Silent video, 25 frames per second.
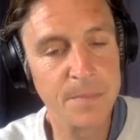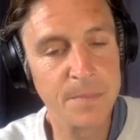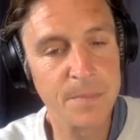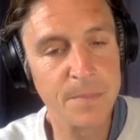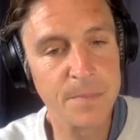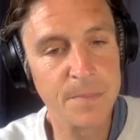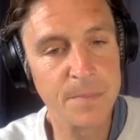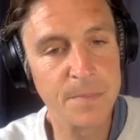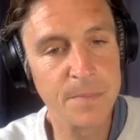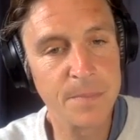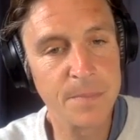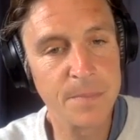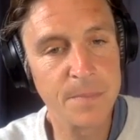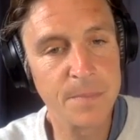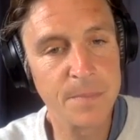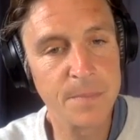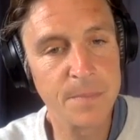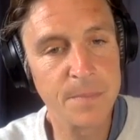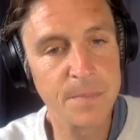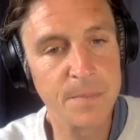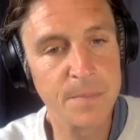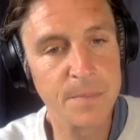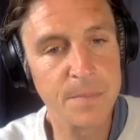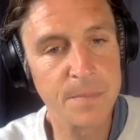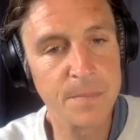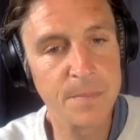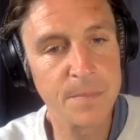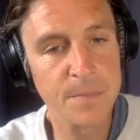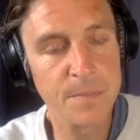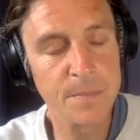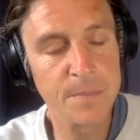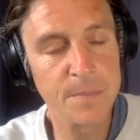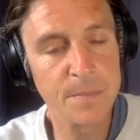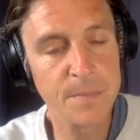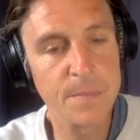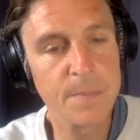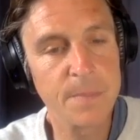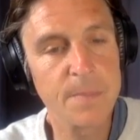
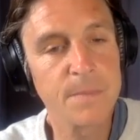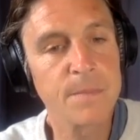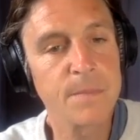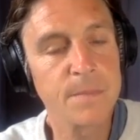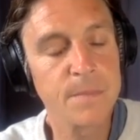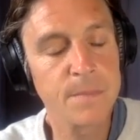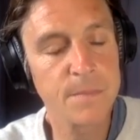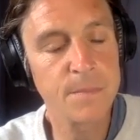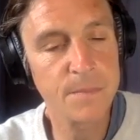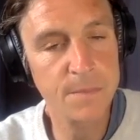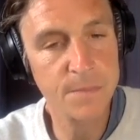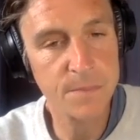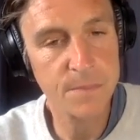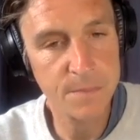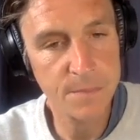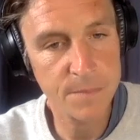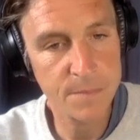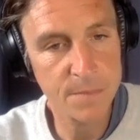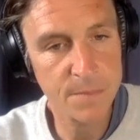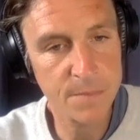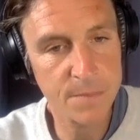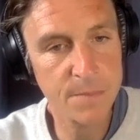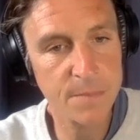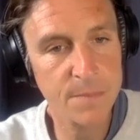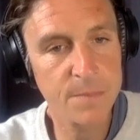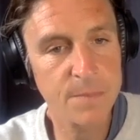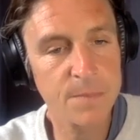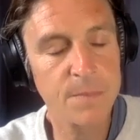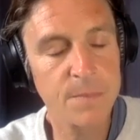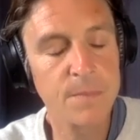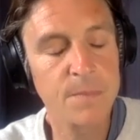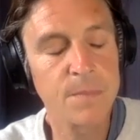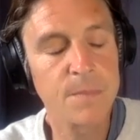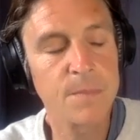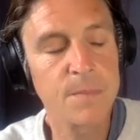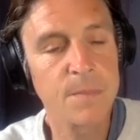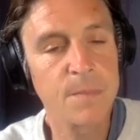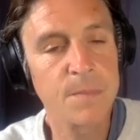
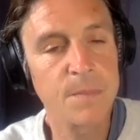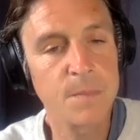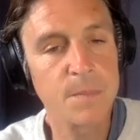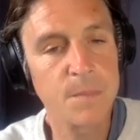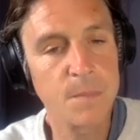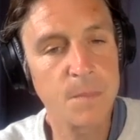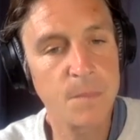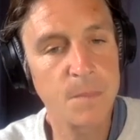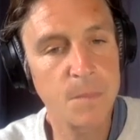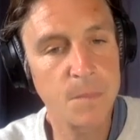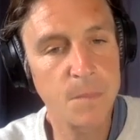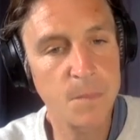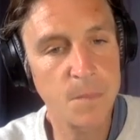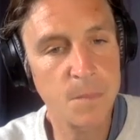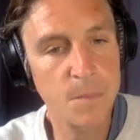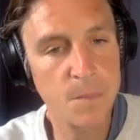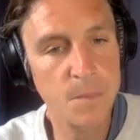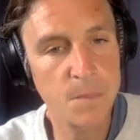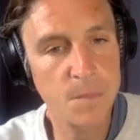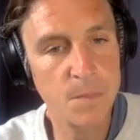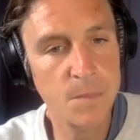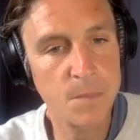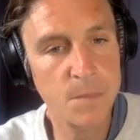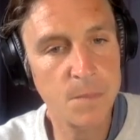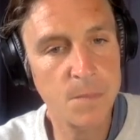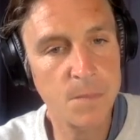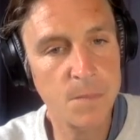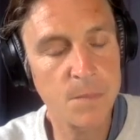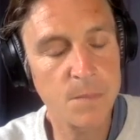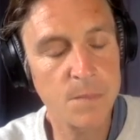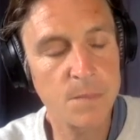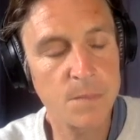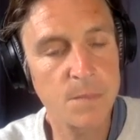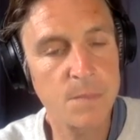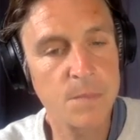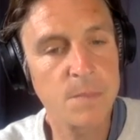No words are spoken by the person on screen.